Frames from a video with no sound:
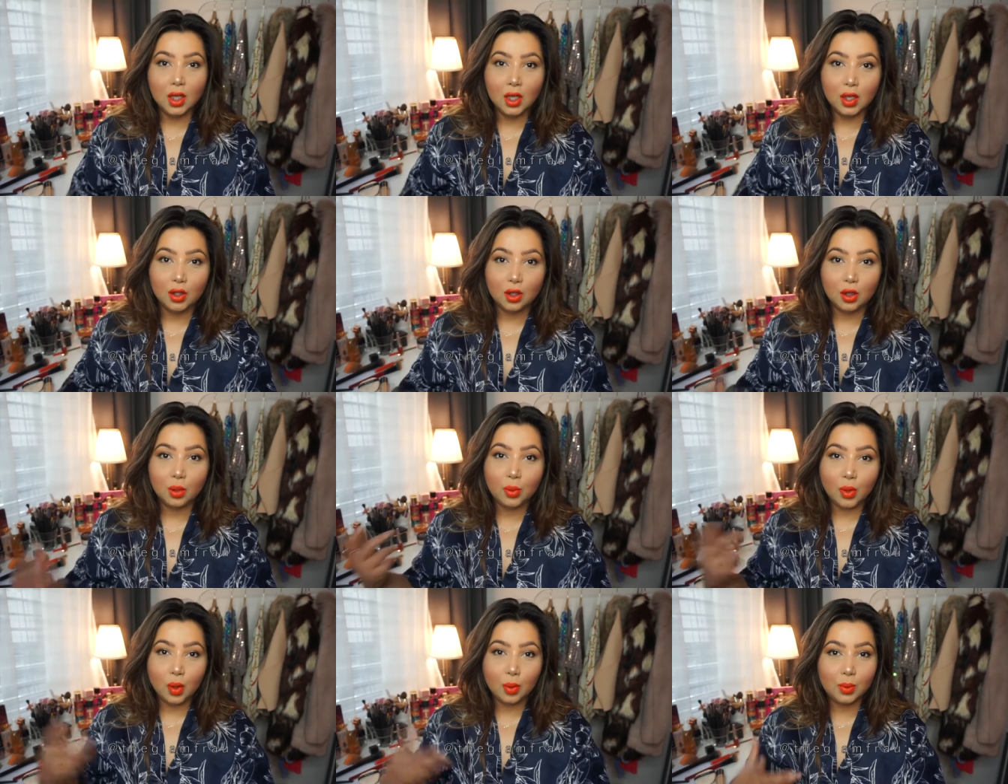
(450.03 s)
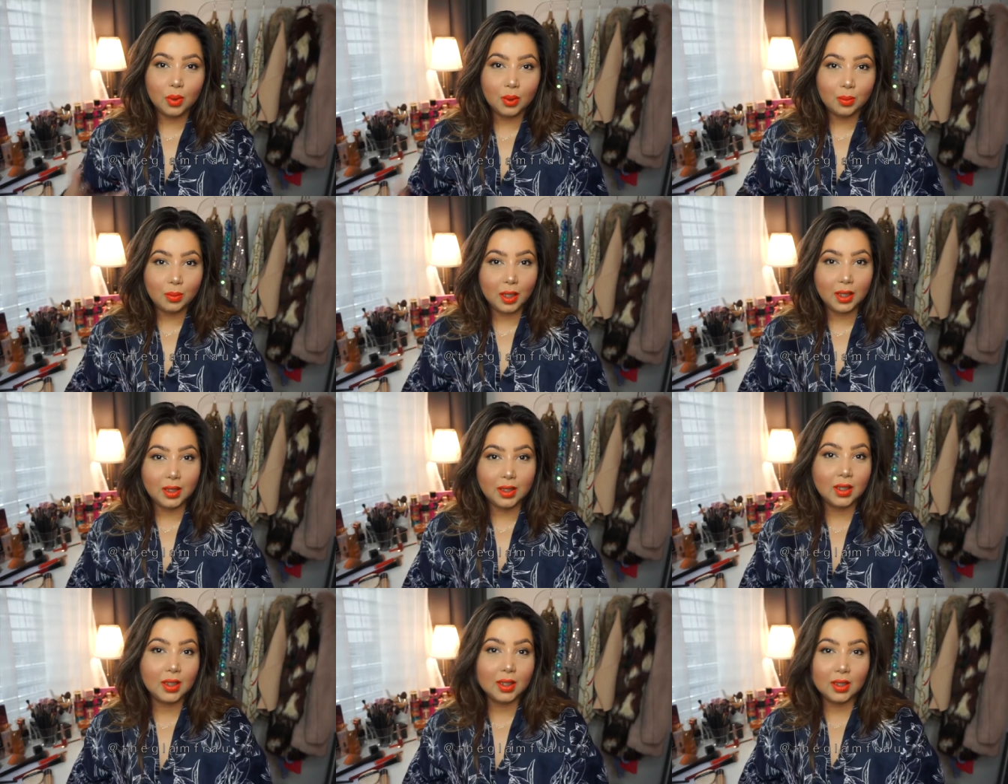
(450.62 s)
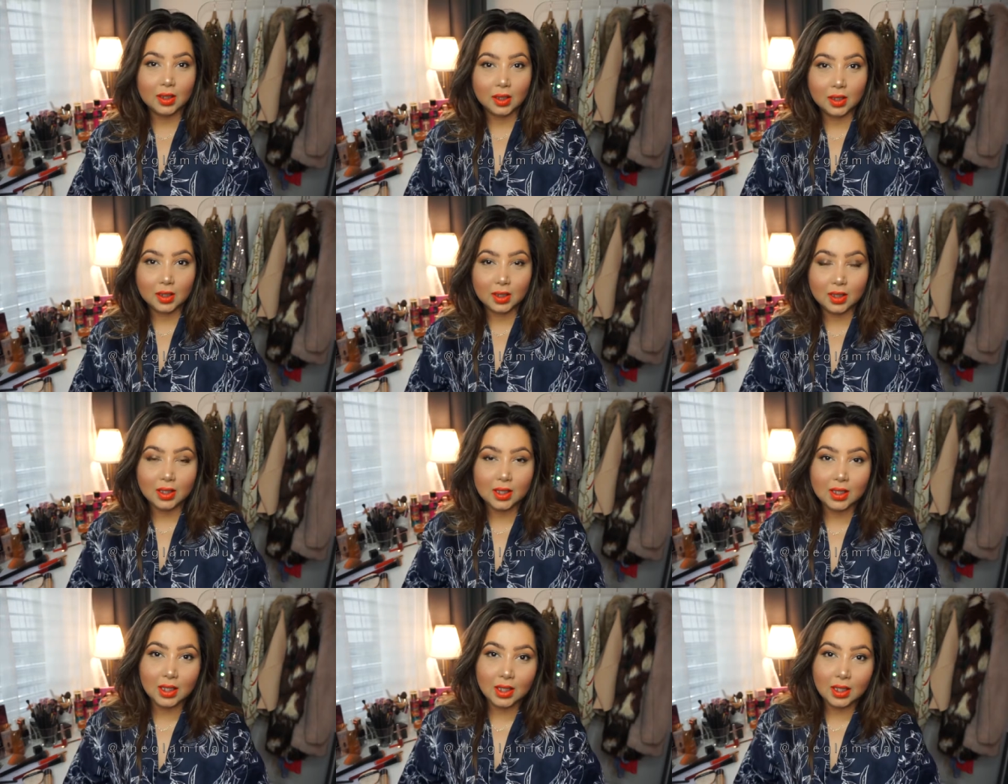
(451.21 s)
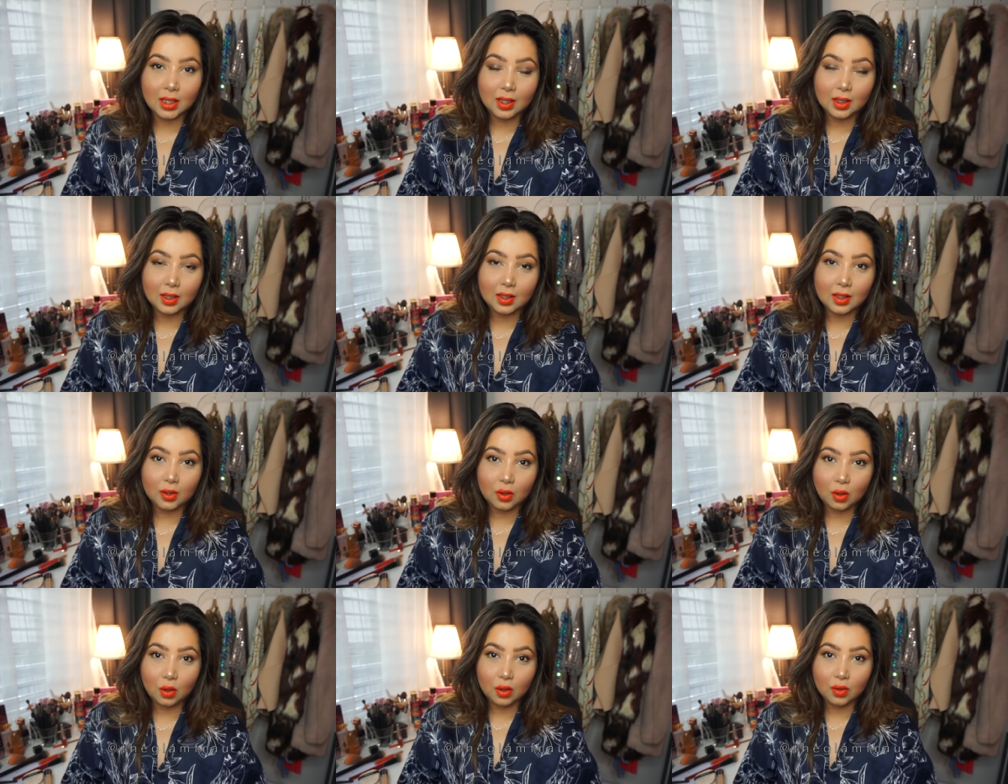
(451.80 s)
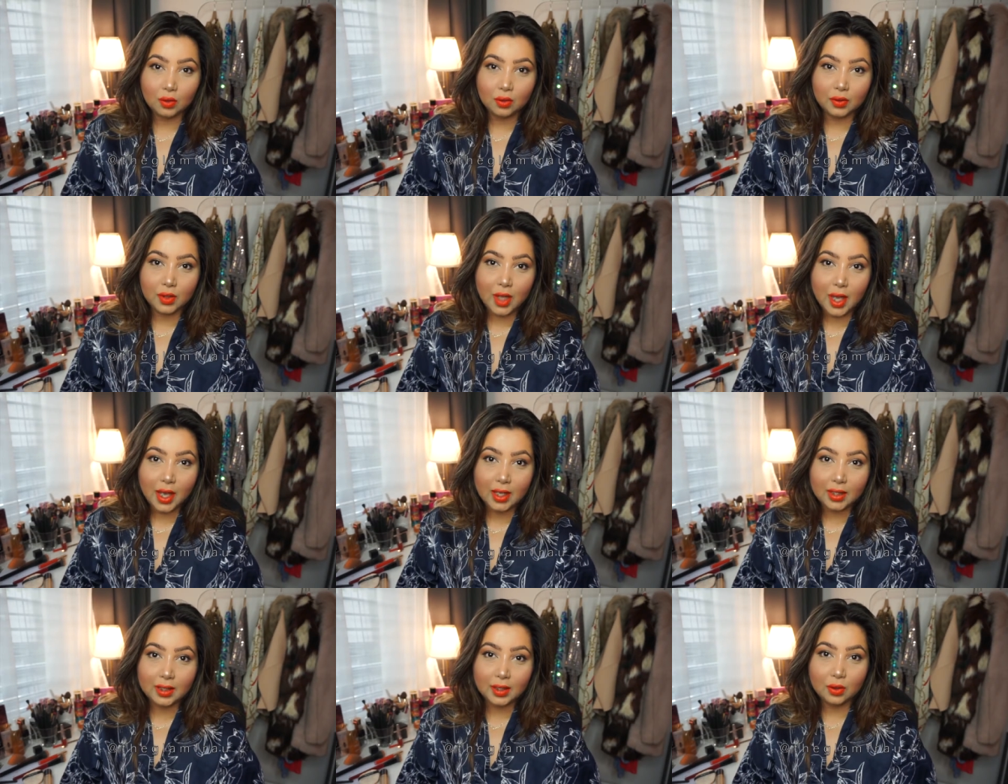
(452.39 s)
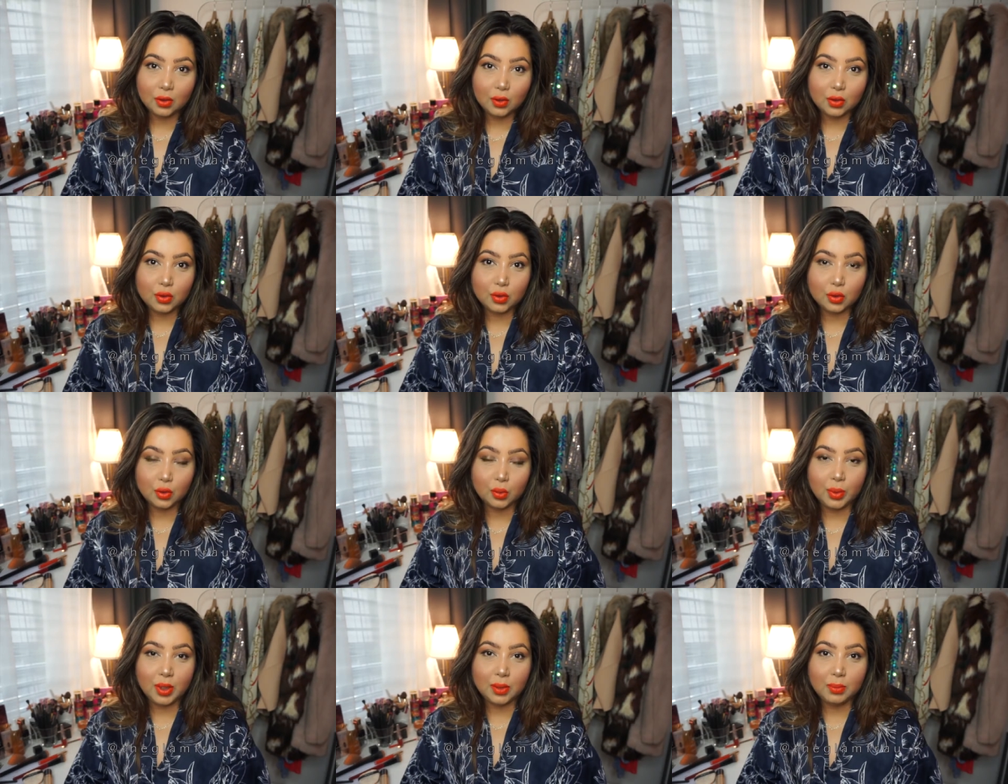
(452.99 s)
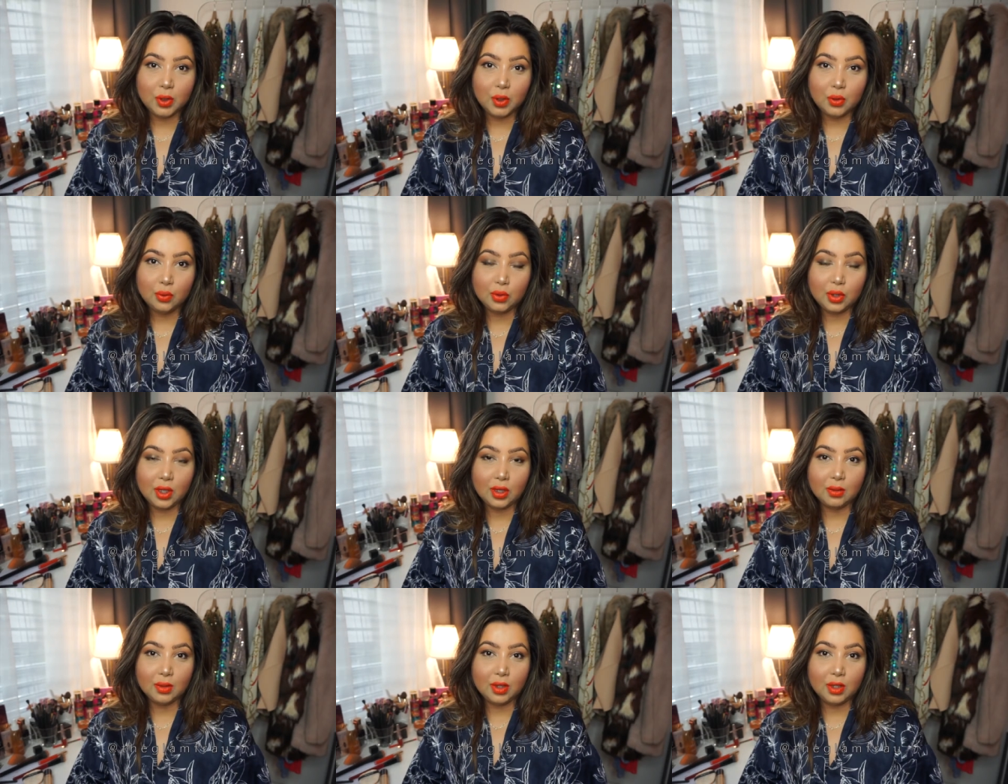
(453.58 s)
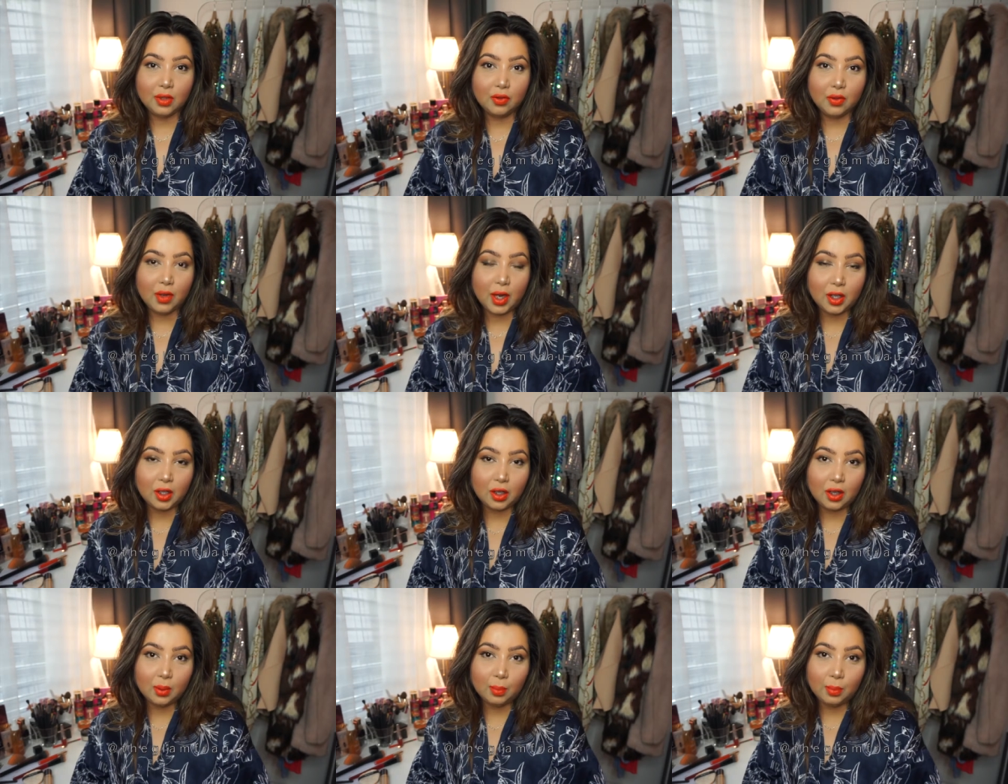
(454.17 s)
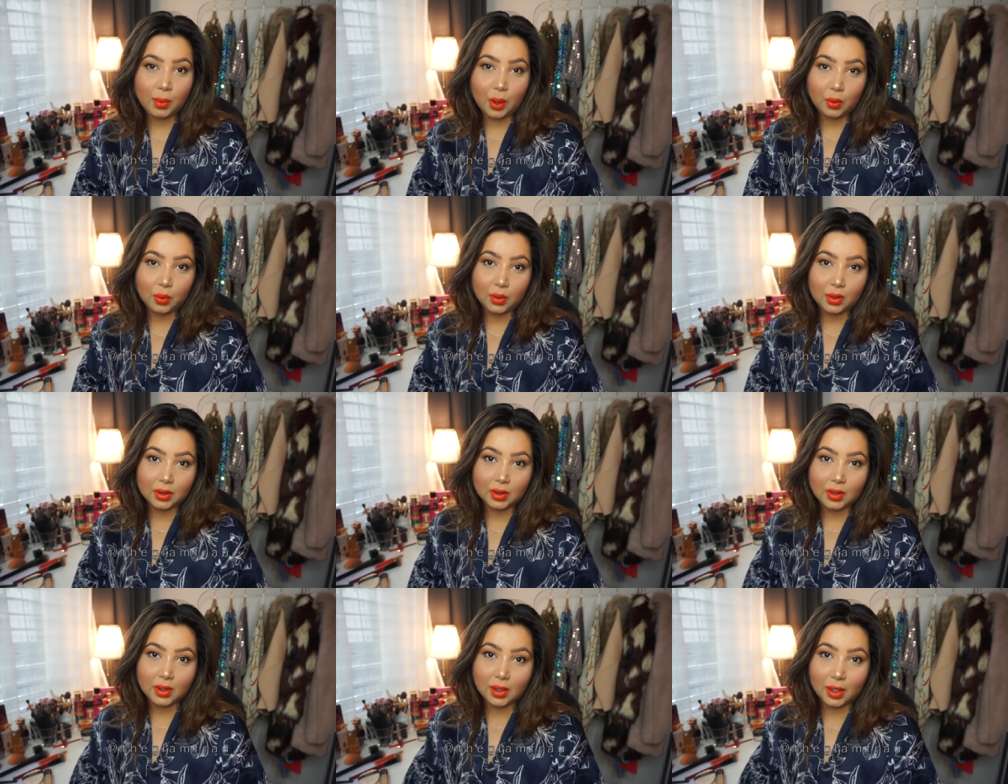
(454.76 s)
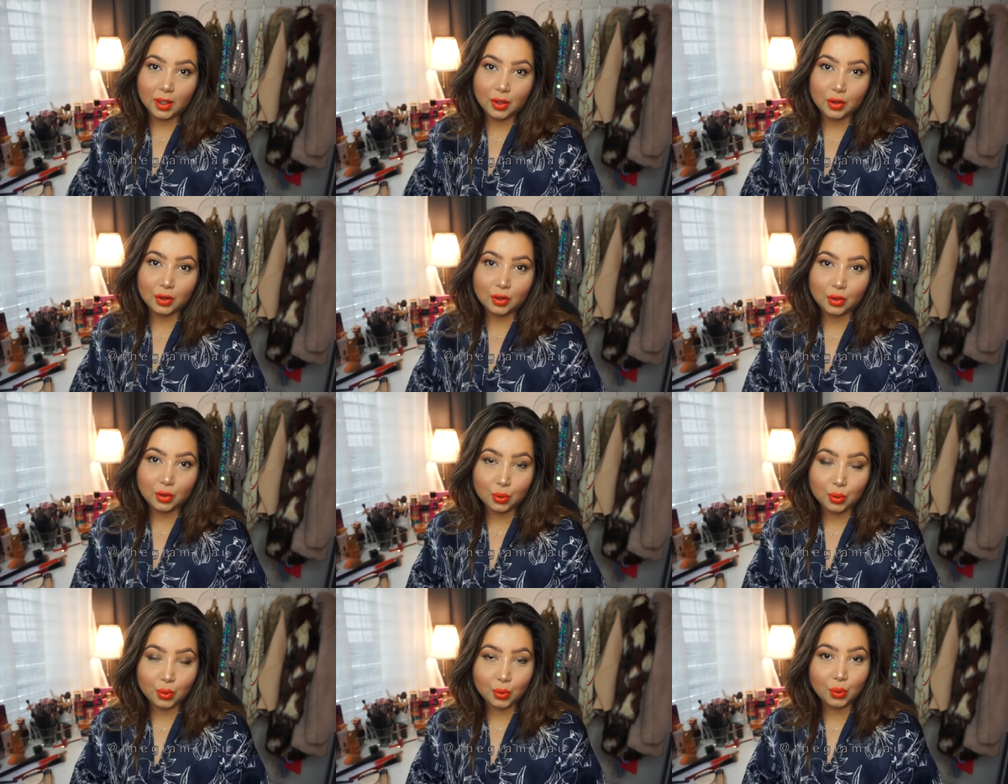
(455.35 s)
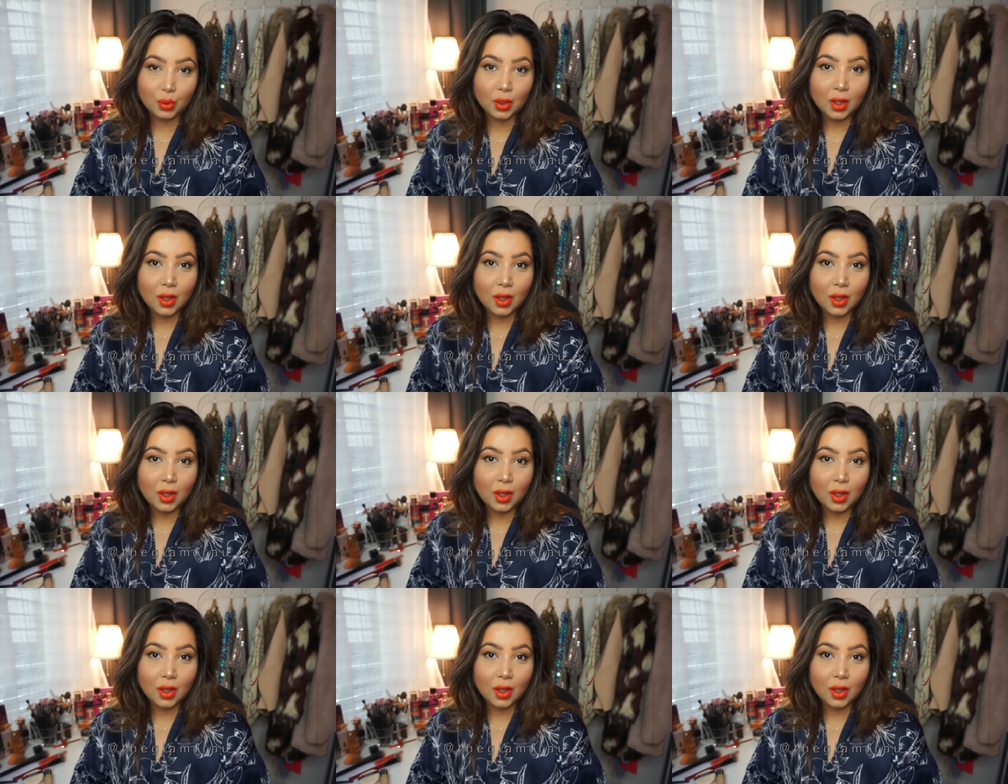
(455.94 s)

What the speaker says: you know, probably blending in the concealer and all of that, and also maybe using the regular powder that I do.